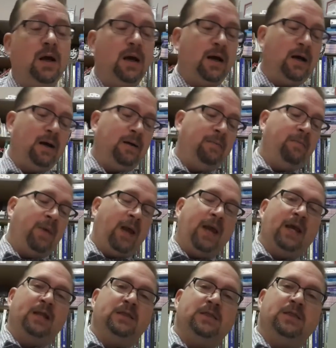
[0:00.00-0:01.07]

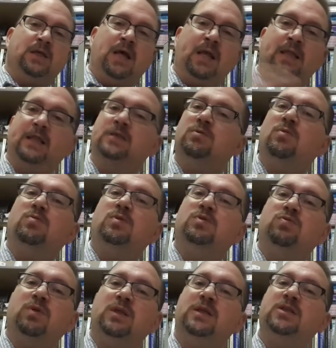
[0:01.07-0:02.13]
And this one
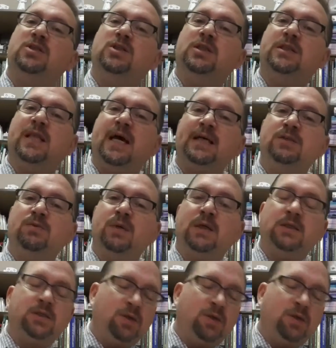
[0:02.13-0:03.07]
was released just last week.